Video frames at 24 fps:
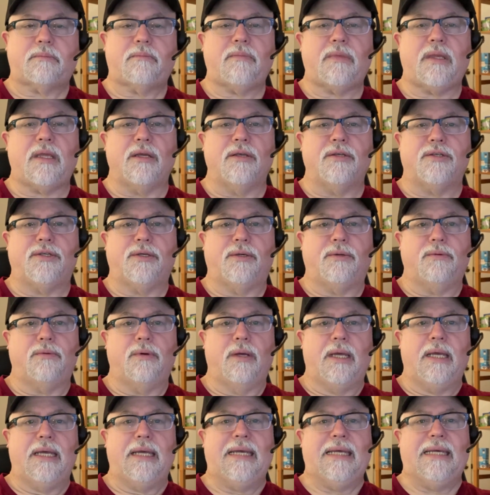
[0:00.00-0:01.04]
So
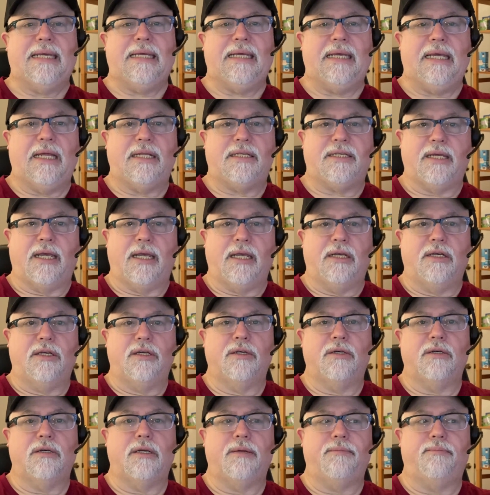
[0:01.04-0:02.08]
it's a
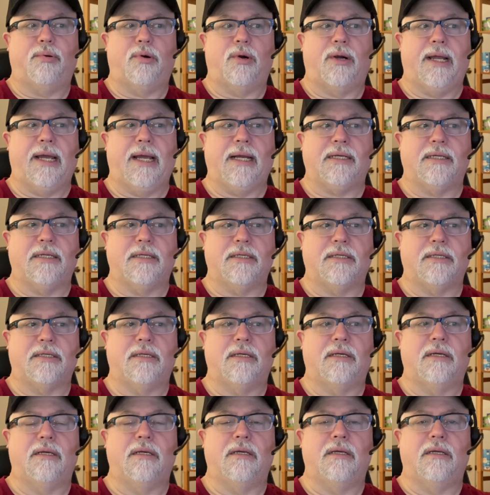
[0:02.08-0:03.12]
good practice
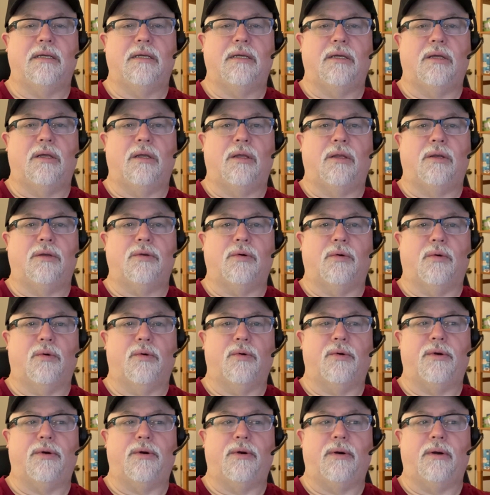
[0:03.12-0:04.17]
to
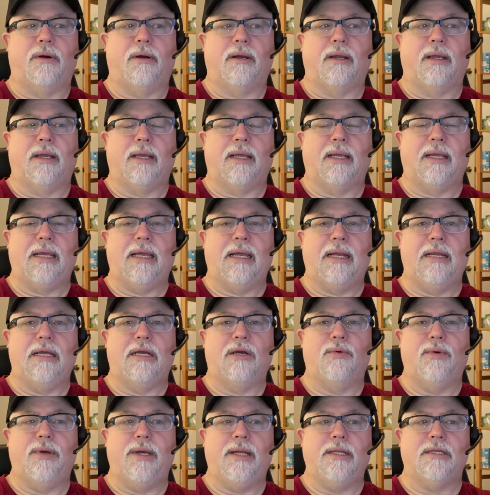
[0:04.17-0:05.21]
order any
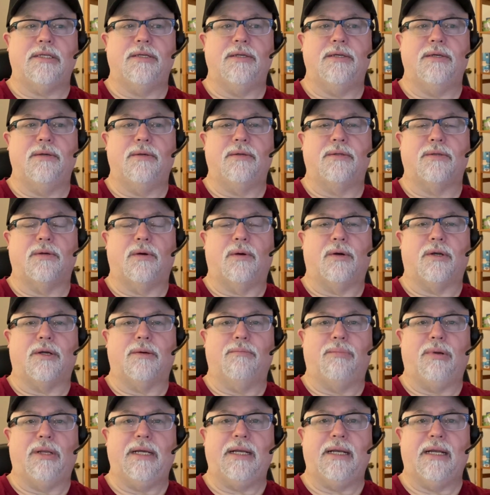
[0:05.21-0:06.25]
queens, nukes, or
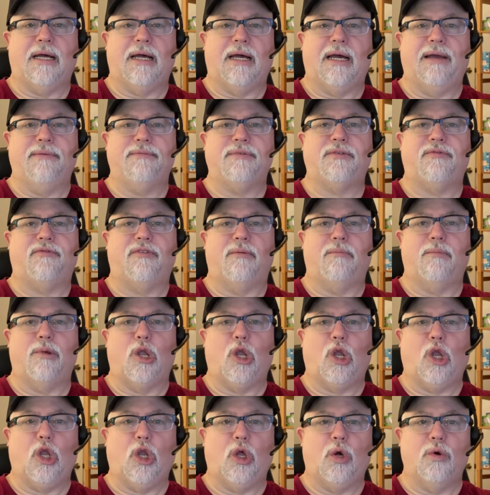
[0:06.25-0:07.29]
complete hives from
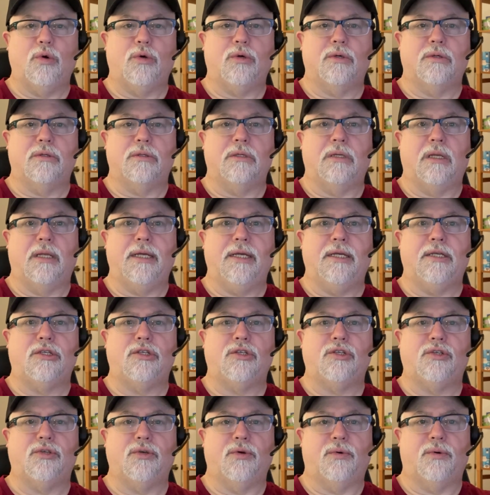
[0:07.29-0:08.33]
locally
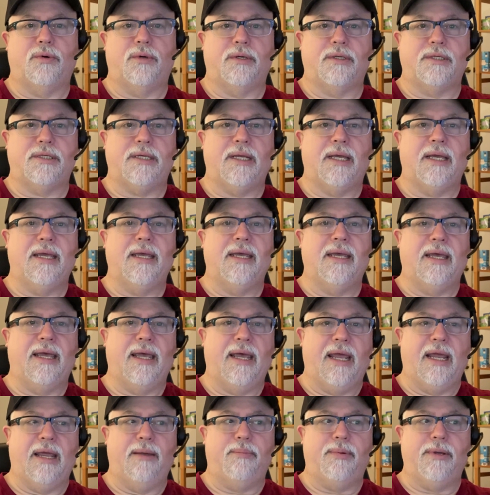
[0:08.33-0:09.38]
sourced
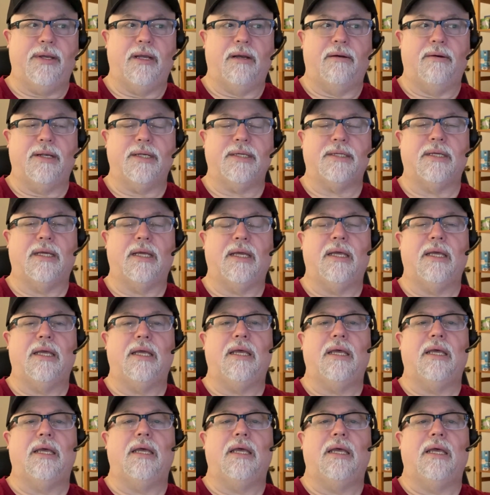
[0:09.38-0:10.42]
apiaries.
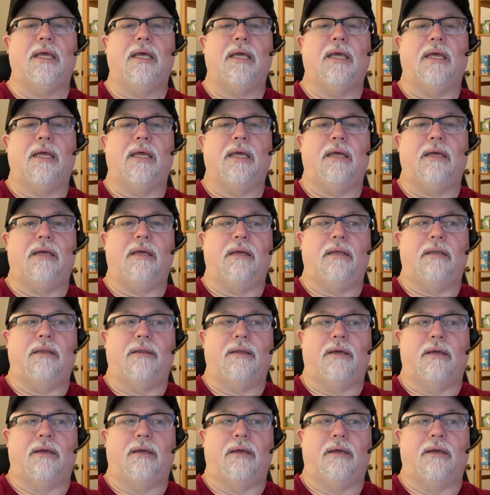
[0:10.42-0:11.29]
And